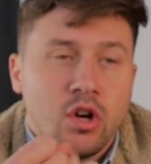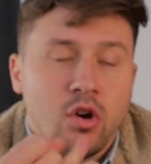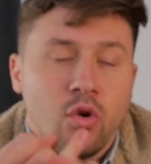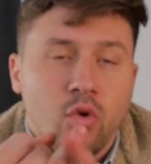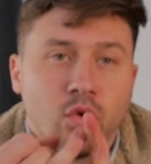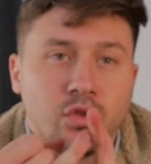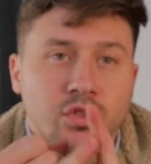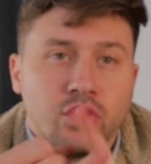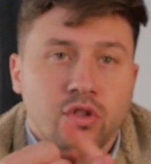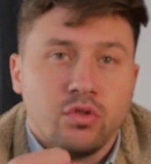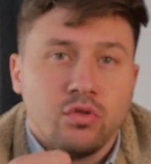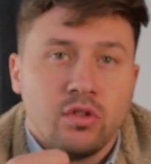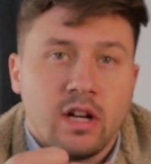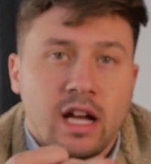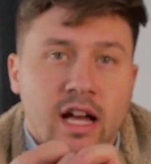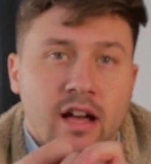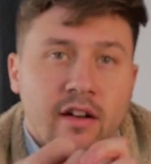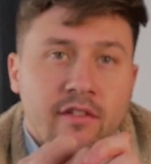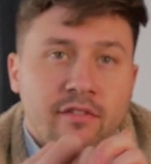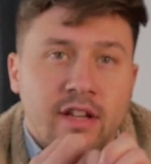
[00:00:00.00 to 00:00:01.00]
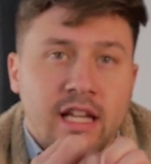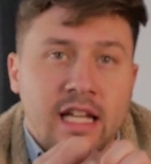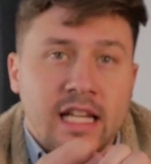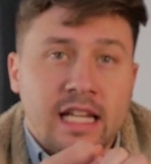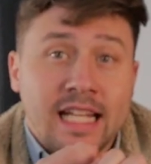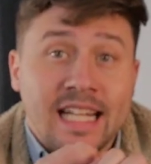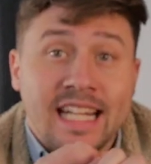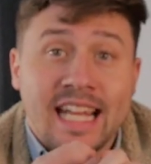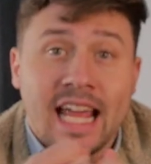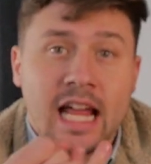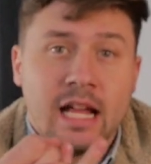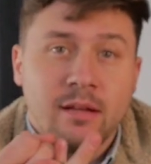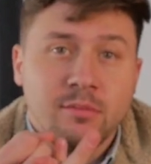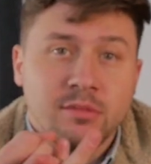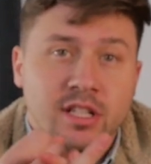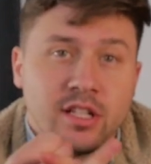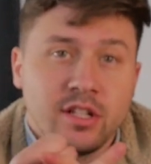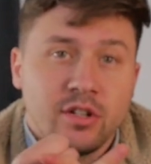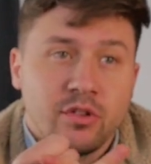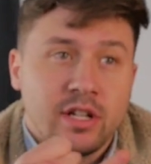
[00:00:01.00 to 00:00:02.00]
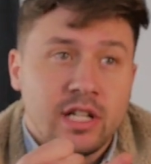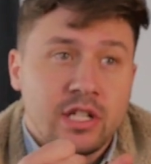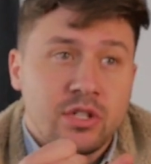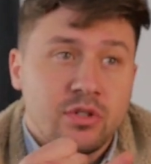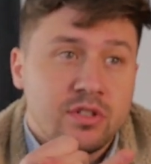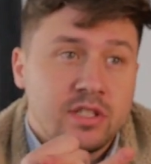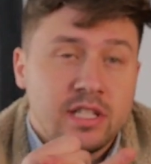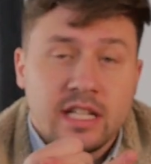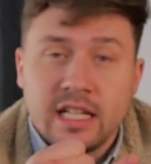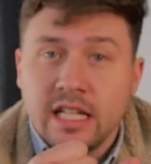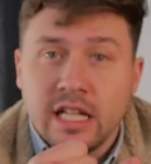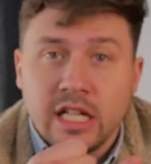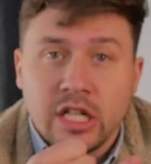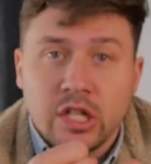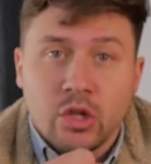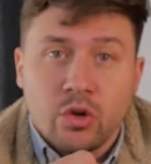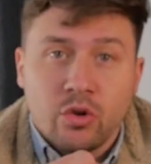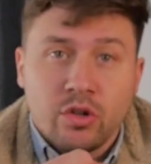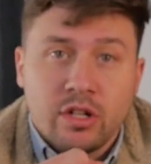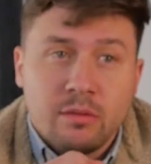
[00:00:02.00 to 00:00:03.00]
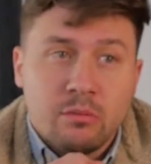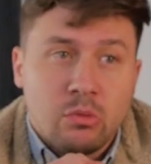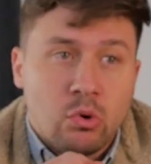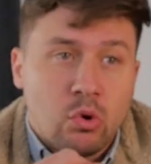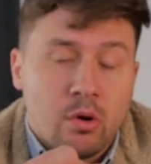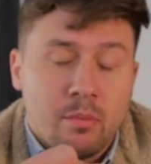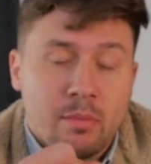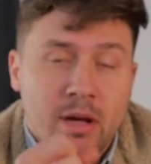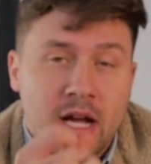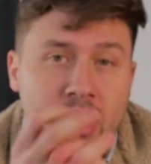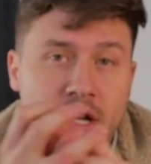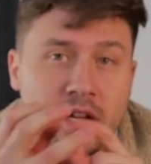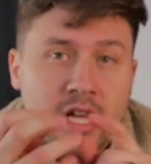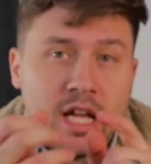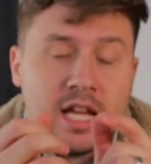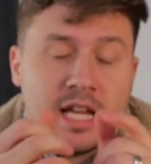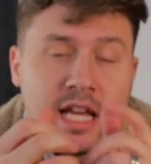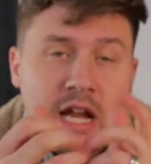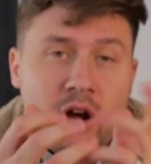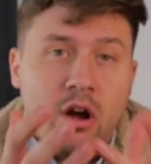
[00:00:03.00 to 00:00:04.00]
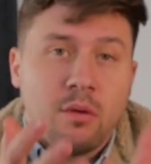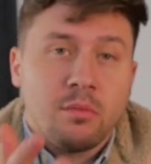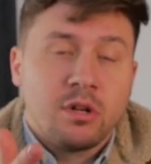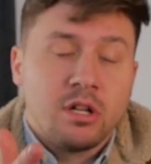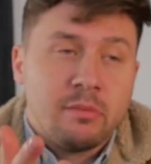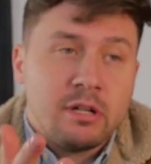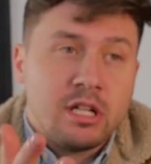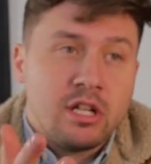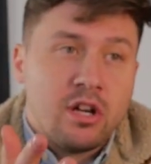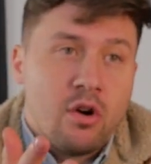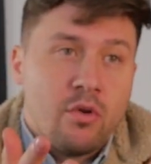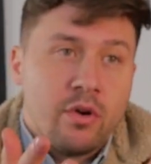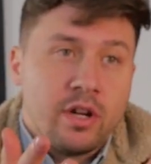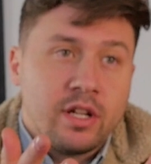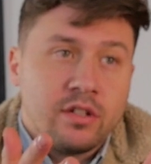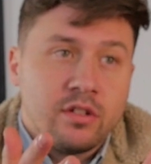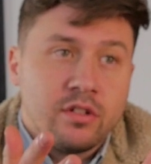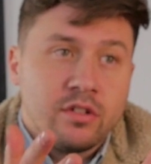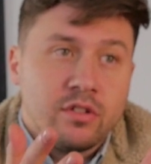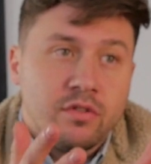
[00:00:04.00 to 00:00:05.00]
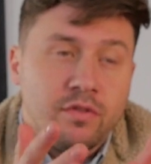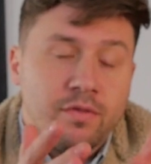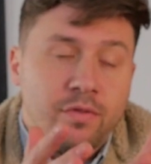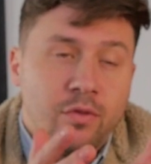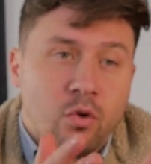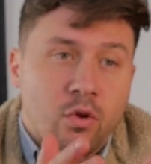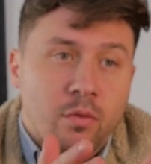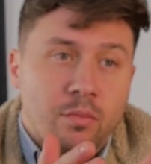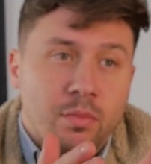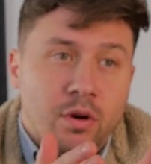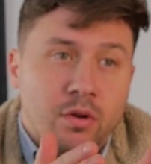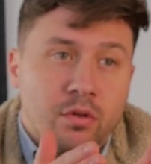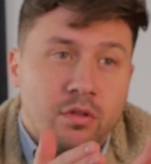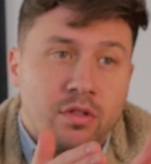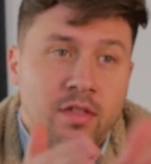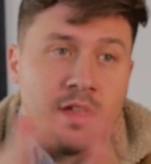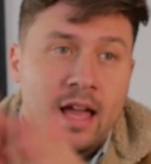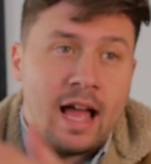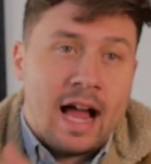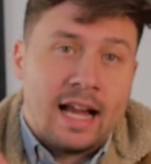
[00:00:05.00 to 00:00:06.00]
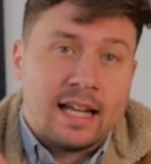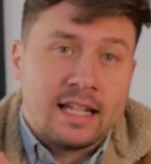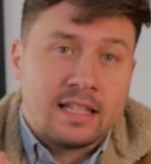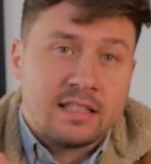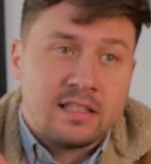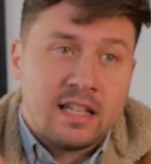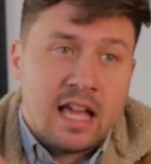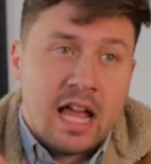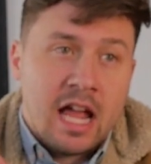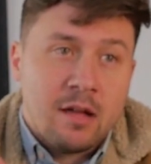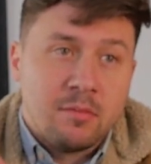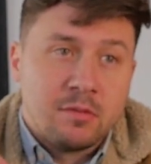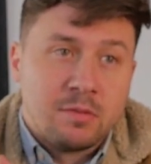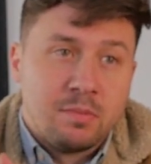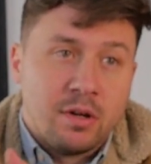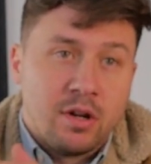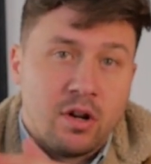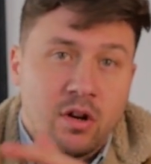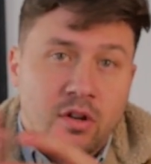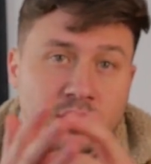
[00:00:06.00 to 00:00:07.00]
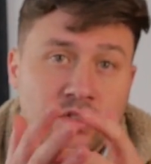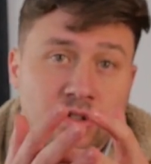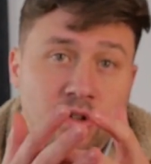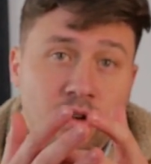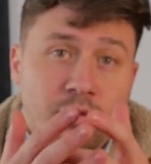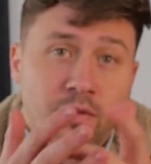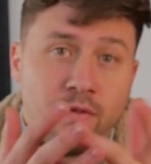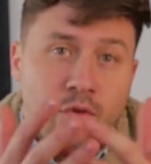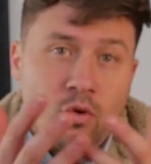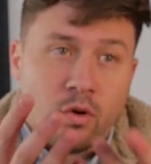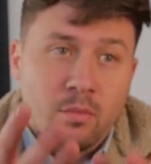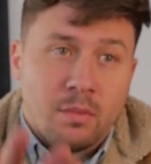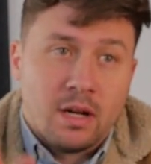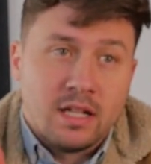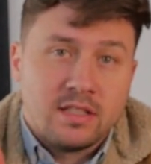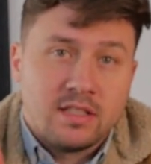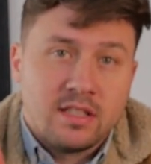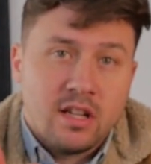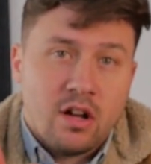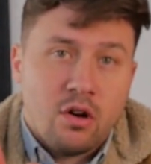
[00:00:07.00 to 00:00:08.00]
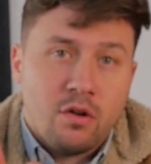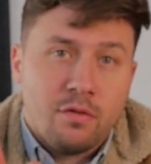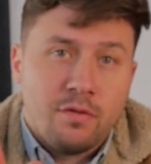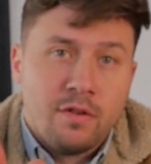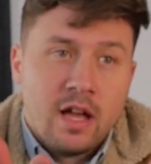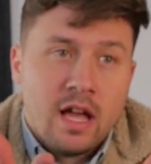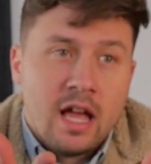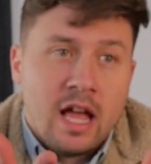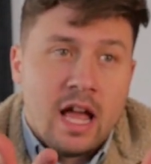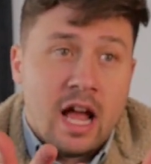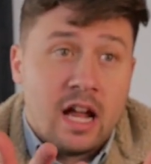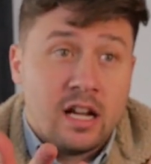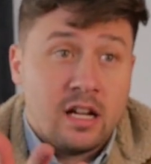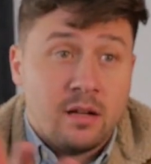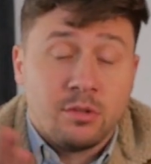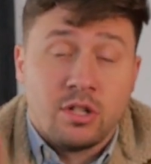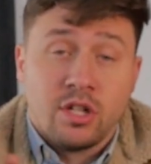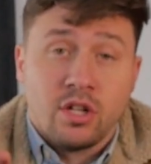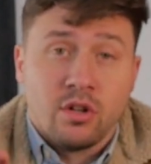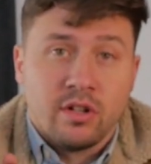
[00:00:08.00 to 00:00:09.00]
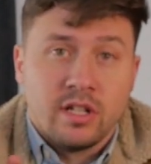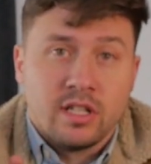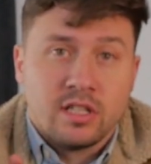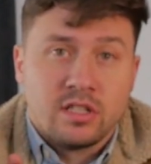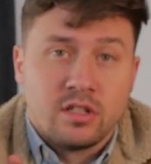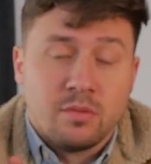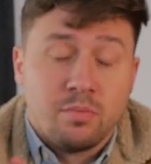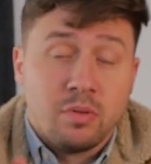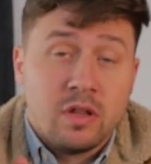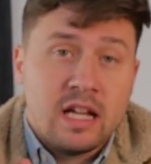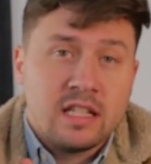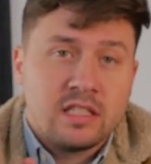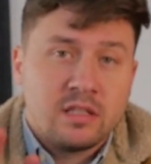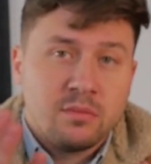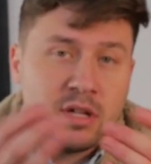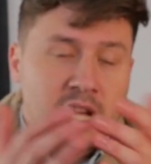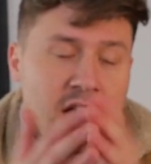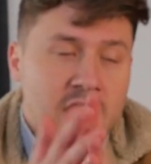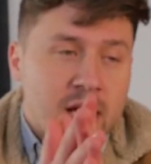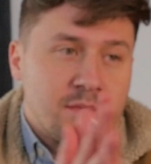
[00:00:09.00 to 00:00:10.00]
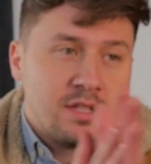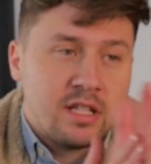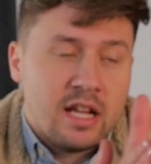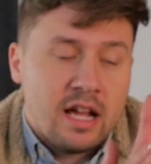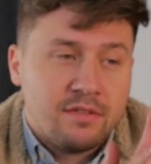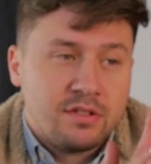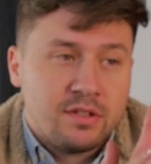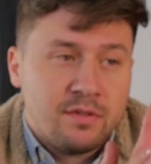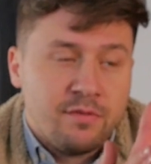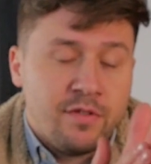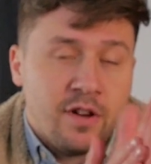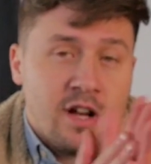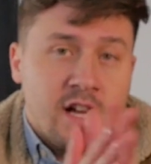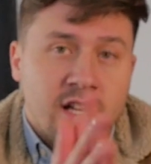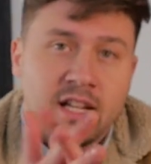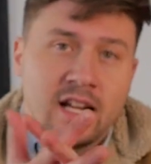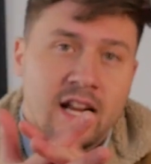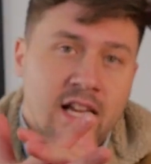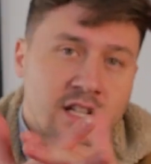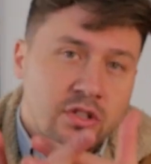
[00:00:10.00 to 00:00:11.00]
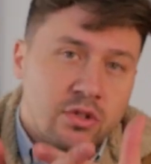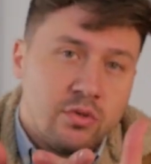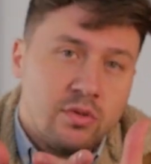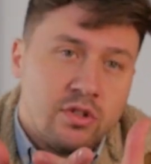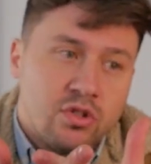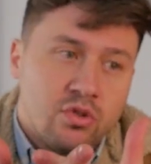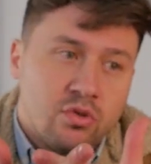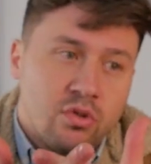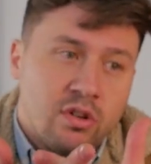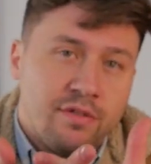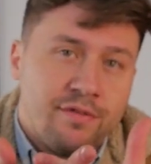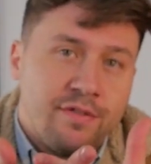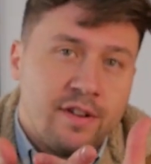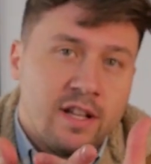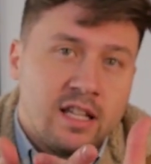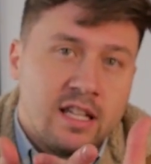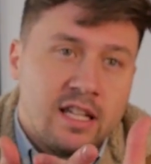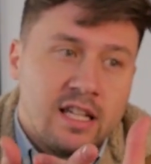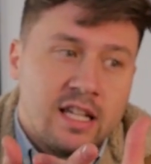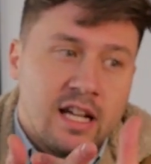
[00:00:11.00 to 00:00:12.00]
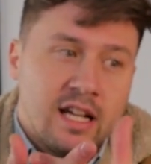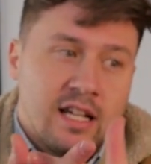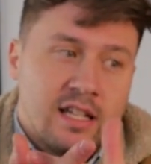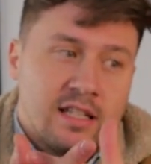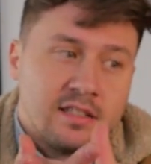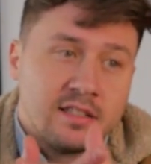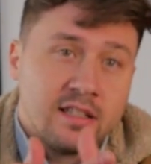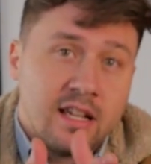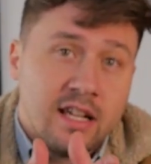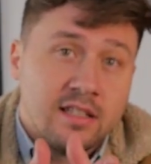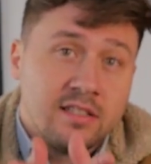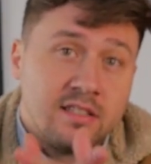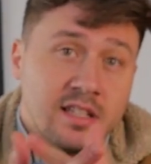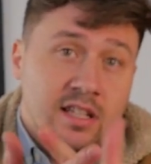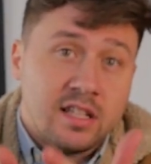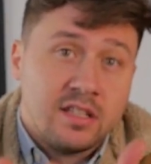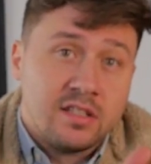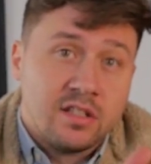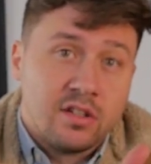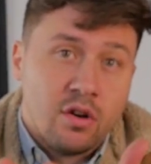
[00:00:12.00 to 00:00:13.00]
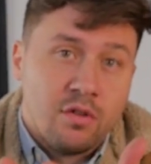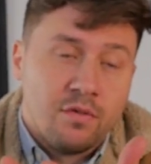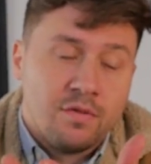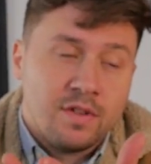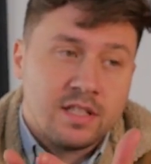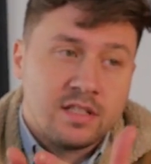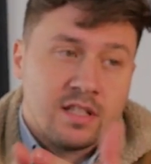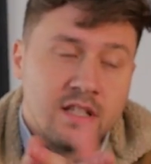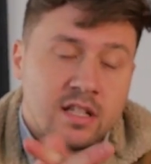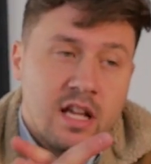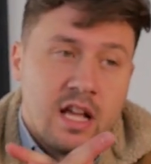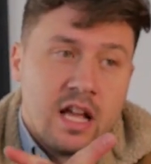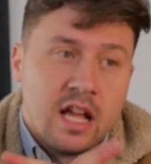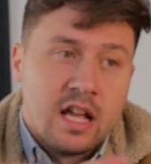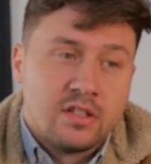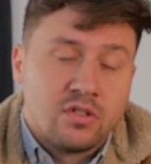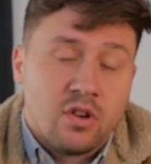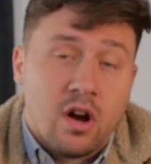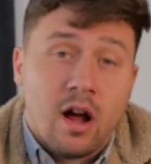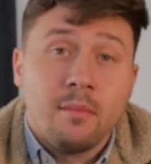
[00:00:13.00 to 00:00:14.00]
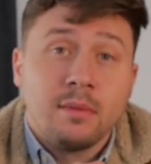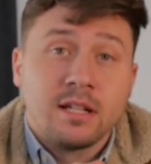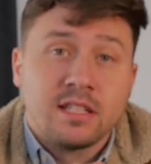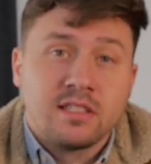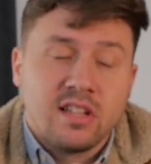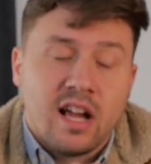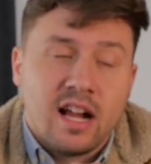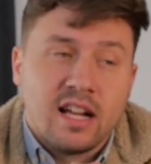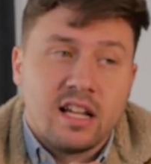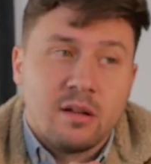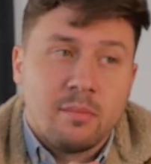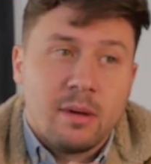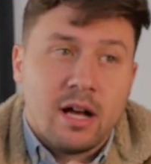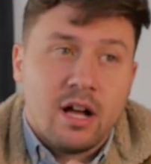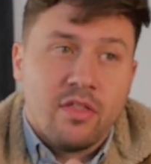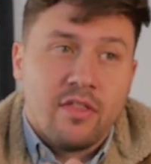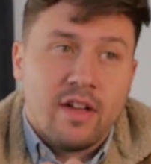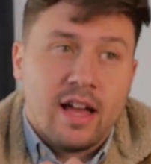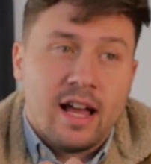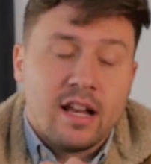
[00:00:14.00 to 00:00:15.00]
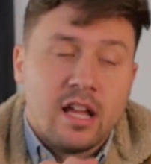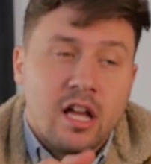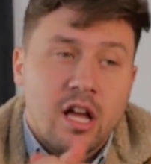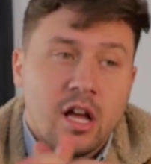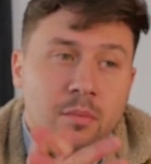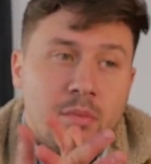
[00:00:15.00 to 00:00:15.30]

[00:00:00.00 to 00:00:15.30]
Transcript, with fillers: Or do you have any games that you're interested in learning more about? Now I'm going to be going for both Addicts Games, but also for myself and I'm curious to play some games and have some fun, and I do enjoy Philly as a city to go visit, so I'm excited about that.